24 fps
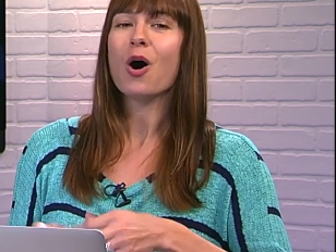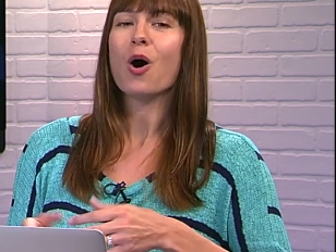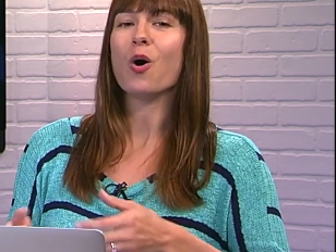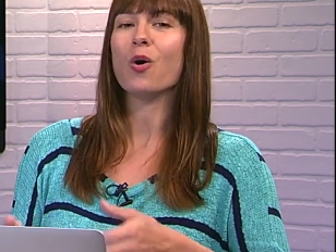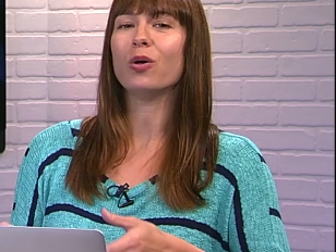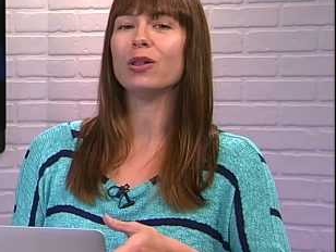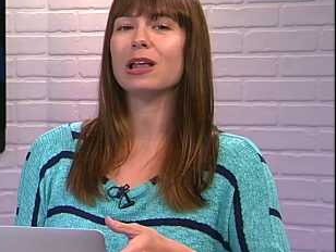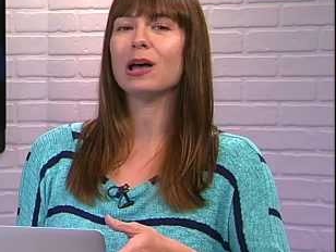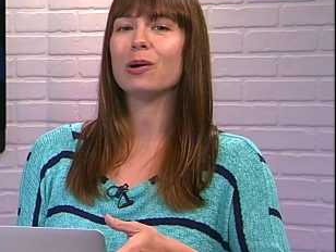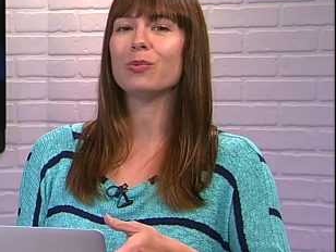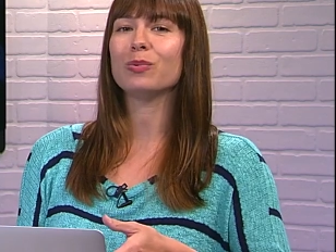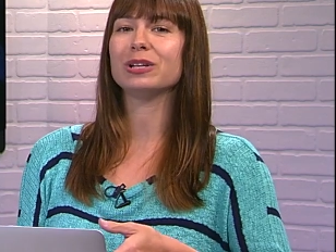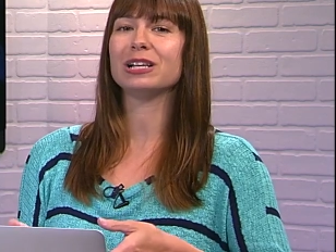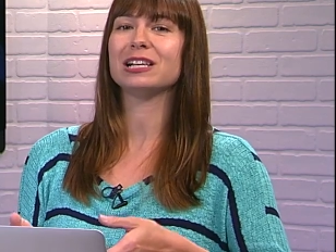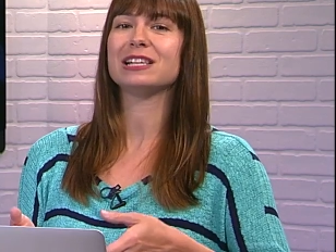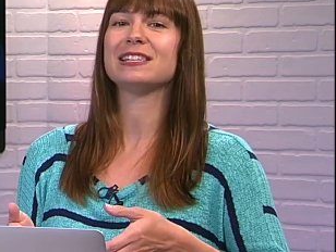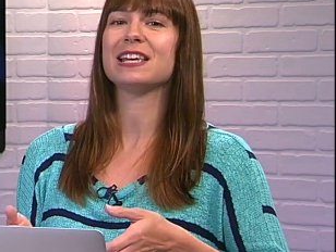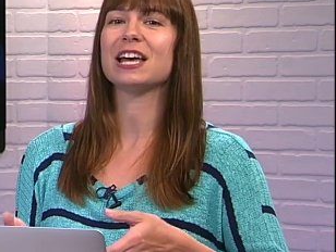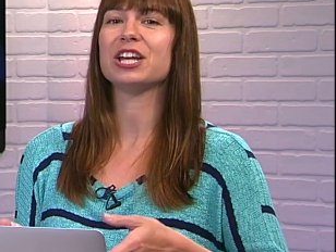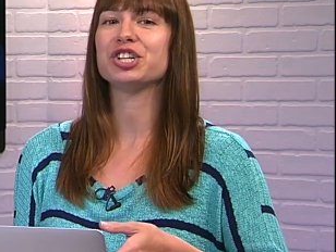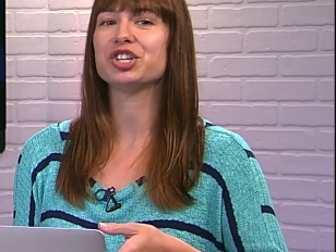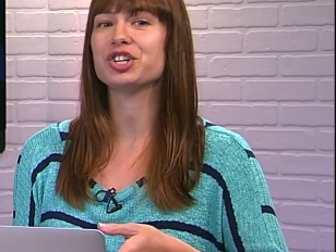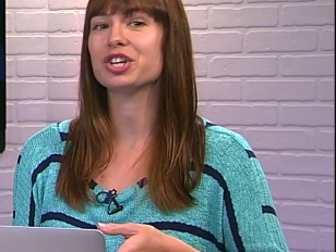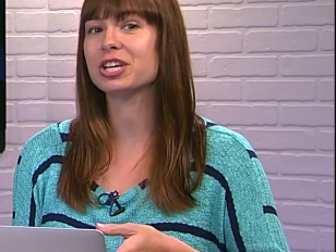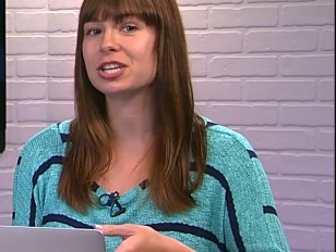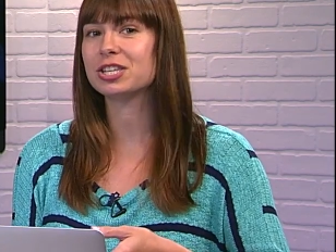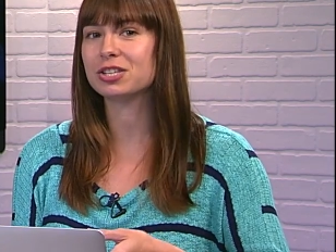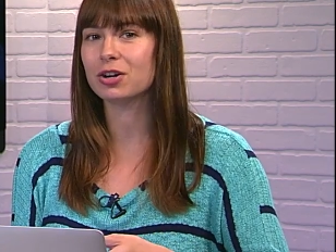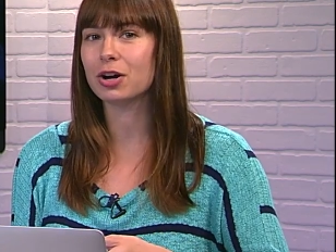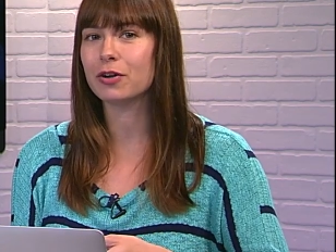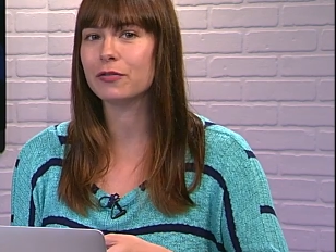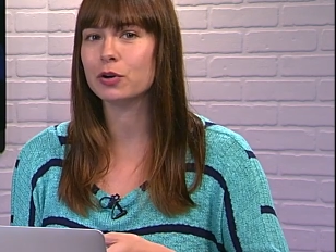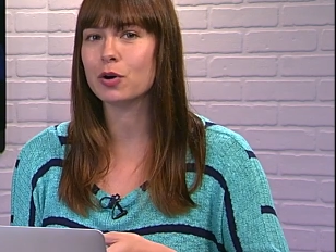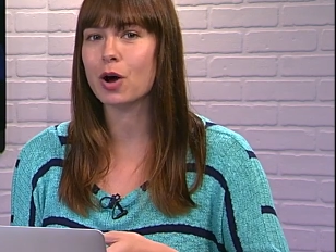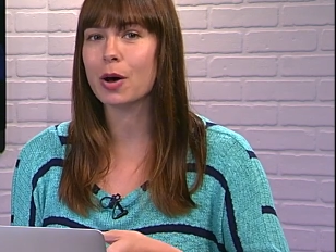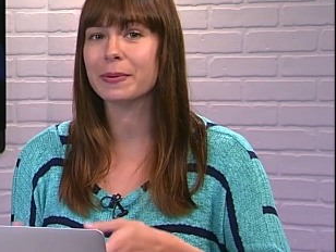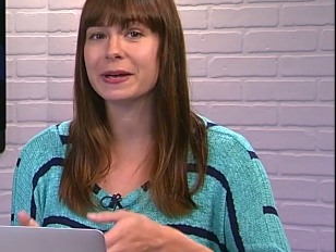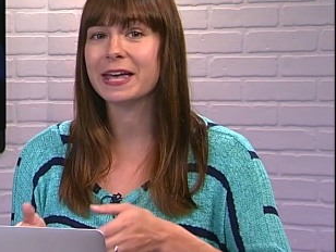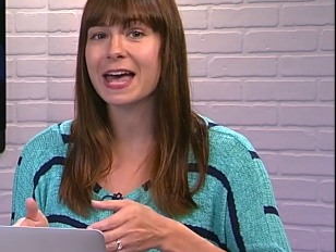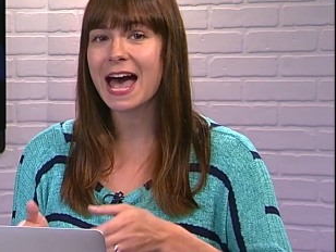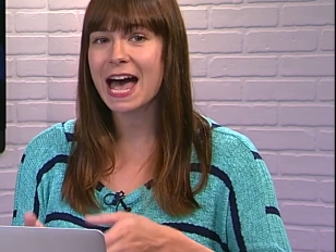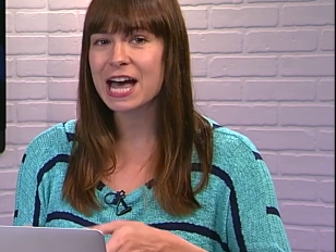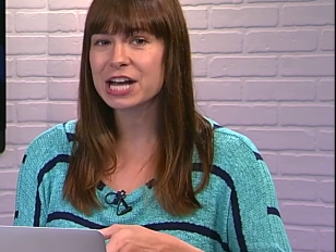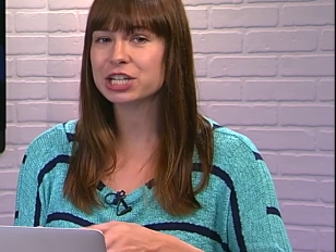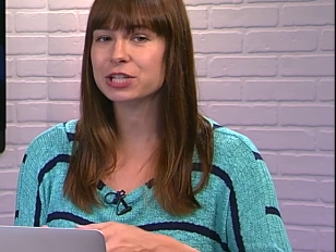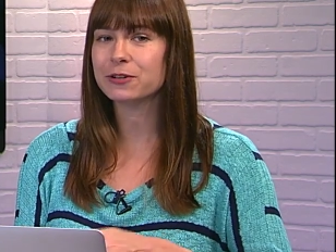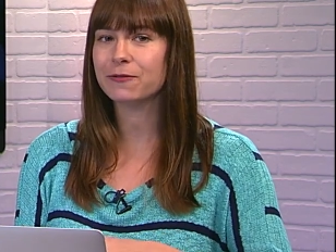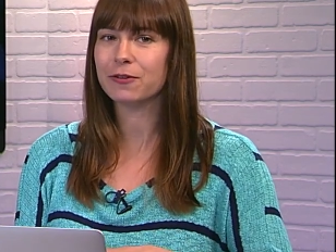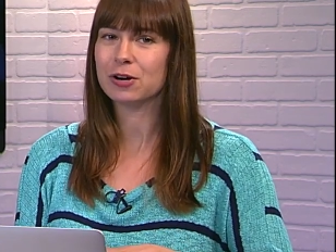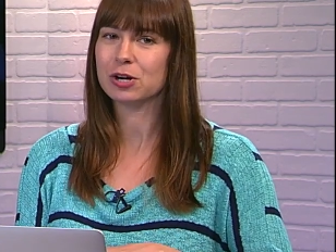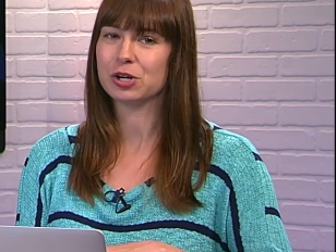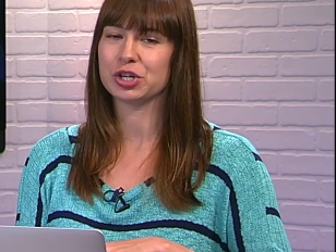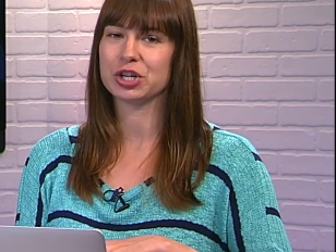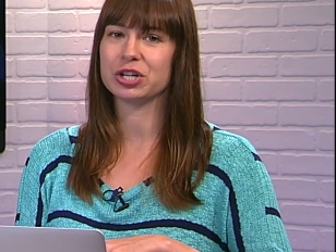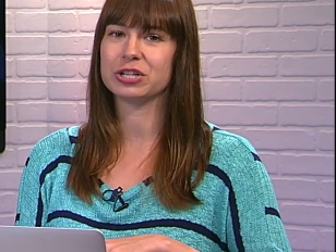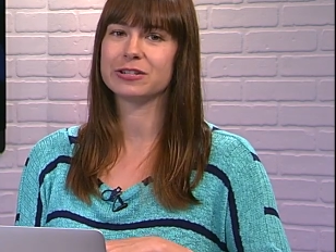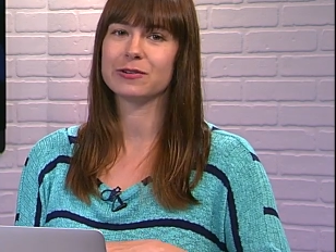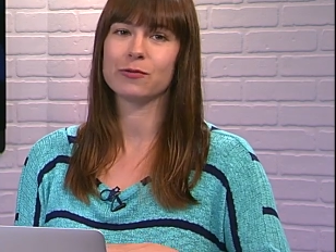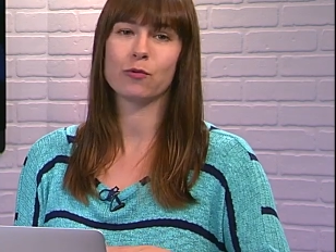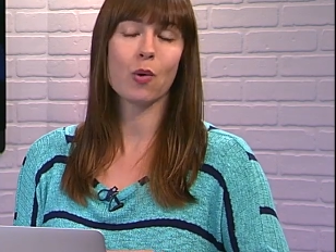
Hola will essentially serve you up cached versions